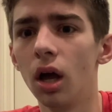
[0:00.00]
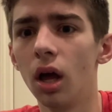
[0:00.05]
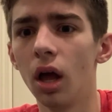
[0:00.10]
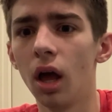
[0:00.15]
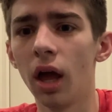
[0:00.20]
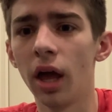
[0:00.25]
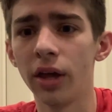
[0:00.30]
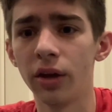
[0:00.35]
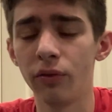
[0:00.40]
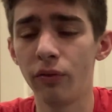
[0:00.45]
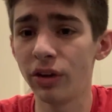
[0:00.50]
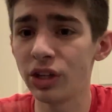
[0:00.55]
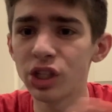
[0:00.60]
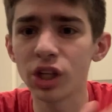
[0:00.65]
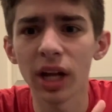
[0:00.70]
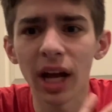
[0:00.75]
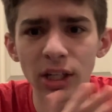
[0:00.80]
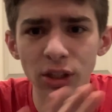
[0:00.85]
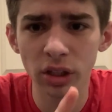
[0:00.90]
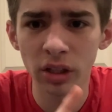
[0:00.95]
and Vision
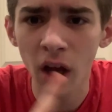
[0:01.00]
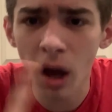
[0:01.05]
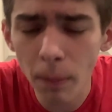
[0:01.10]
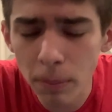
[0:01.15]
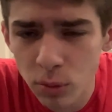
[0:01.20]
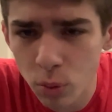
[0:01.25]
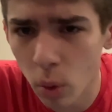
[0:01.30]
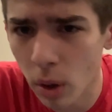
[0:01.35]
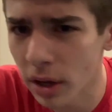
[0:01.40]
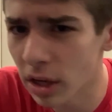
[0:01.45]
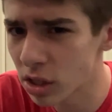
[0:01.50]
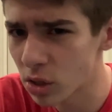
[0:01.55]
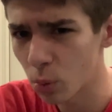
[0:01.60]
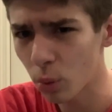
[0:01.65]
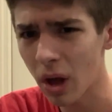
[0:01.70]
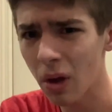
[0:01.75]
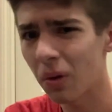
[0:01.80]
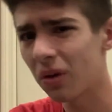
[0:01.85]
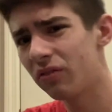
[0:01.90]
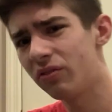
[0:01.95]
actually helps Wanda. So why
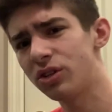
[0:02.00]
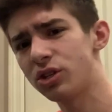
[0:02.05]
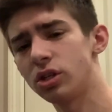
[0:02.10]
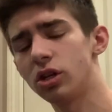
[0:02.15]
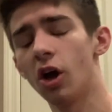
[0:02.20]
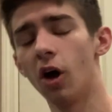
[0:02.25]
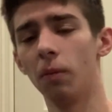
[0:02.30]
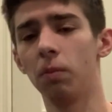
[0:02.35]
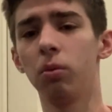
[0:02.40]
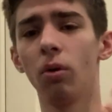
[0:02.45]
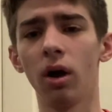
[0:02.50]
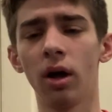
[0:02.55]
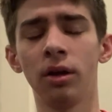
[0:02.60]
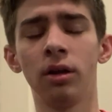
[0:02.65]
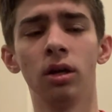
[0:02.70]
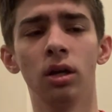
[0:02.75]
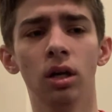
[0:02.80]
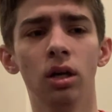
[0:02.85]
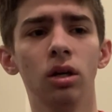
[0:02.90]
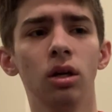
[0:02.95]
would Vision help
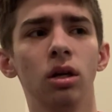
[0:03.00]
Wanda?